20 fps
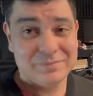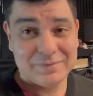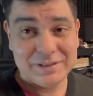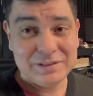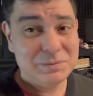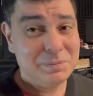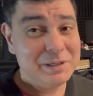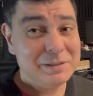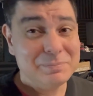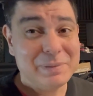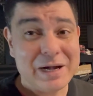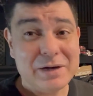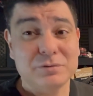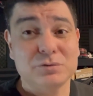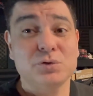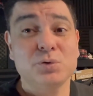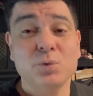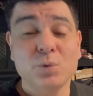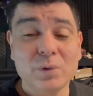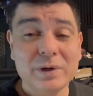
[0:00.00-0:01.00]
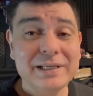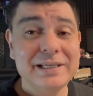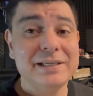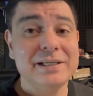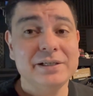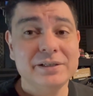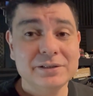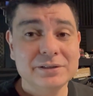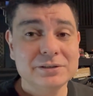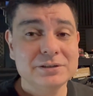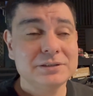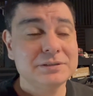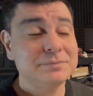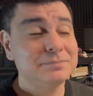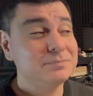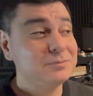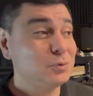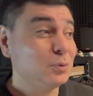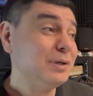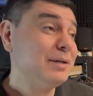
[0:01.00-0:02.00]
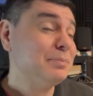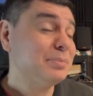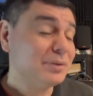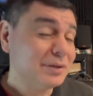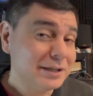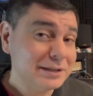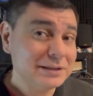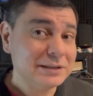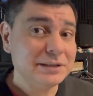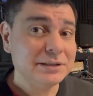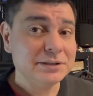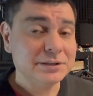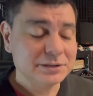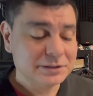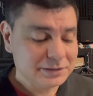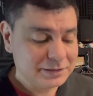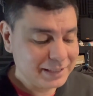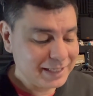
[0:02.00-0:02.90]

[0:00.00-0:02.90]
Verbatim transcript: this has been about 20 plus years,